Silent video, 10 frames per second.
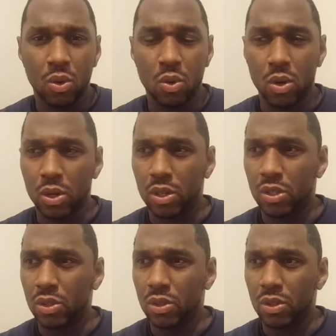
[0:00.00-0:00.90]
or
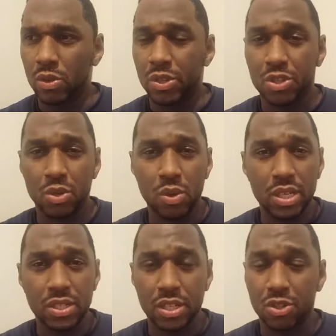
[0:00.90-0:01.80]

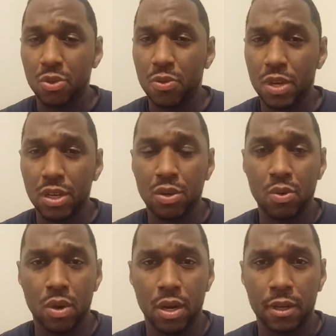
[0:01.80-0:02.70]
gratuitous that you think
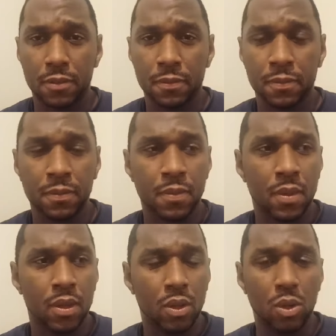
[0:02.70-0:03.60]
you are,
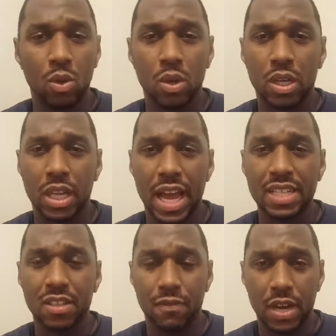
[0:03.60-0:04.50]
the Lord
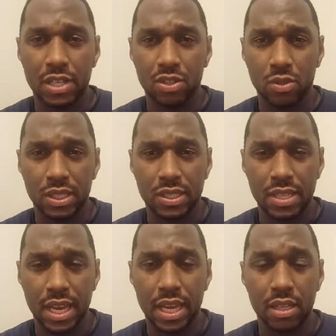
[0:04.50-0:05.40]
classifies you as
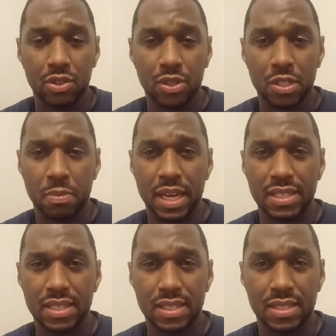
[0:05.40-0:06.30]
dead in
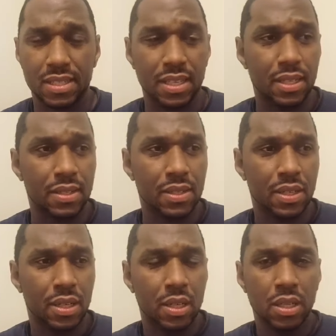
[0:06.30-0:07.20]
trespasses and
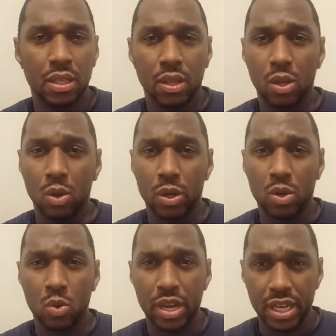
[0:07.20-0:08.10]
sins. The Lord
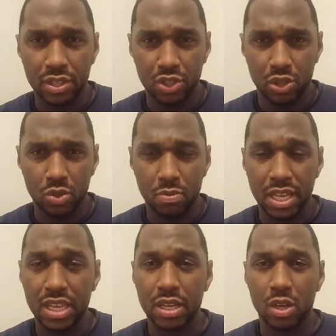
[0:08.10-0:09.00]
quickens you,
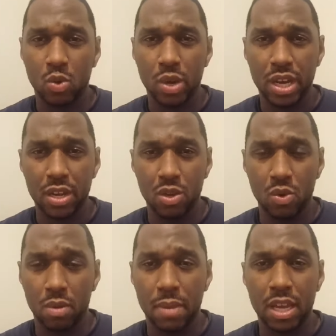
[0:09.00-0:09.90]
but he can quicken
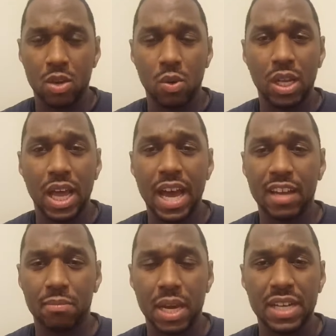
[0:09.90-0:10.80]
you and make you
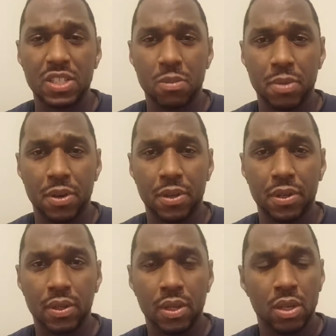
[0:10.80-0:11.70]
alive by his Spirit.